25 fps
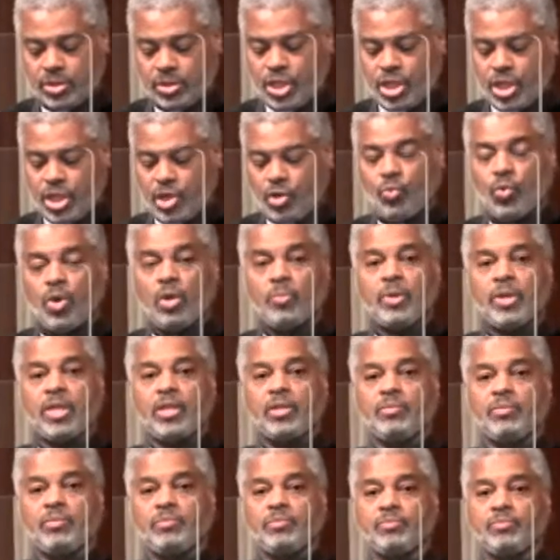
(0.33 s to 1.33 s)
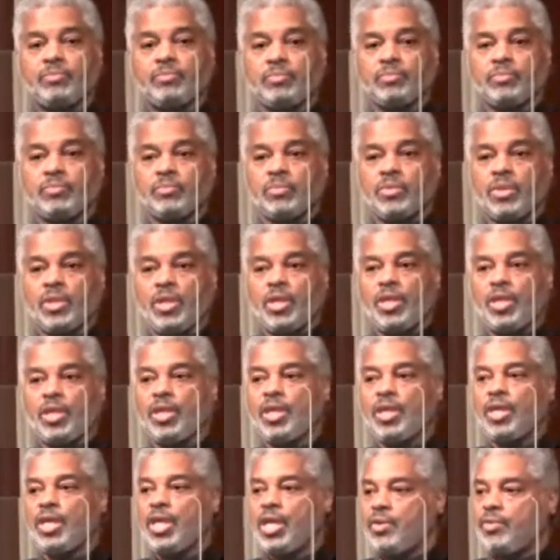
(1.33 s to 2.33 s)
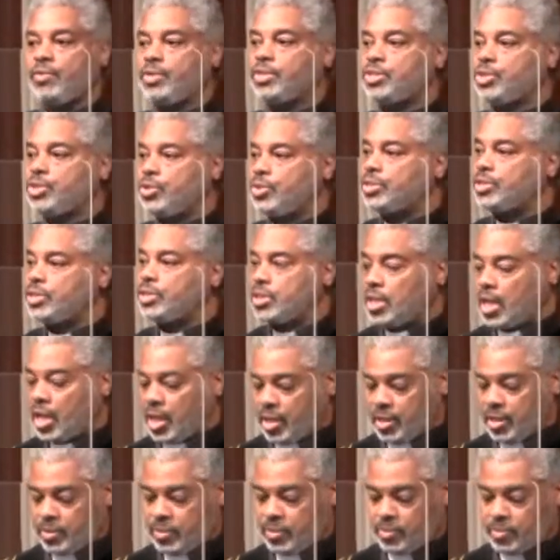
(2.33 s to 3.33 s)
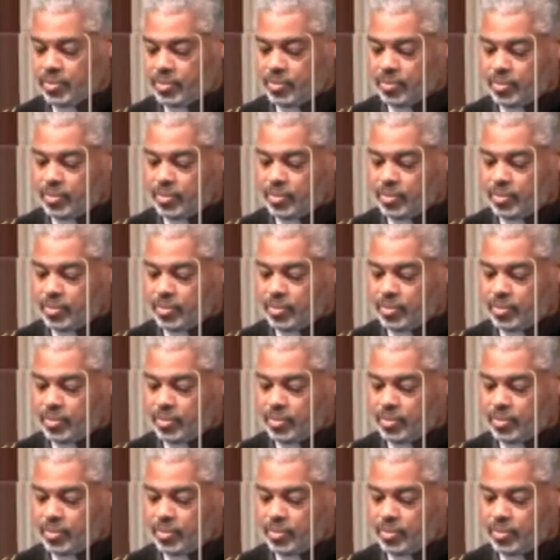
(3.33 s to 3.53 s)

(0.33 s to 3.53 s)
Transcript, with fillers: Dear woman, here is your son.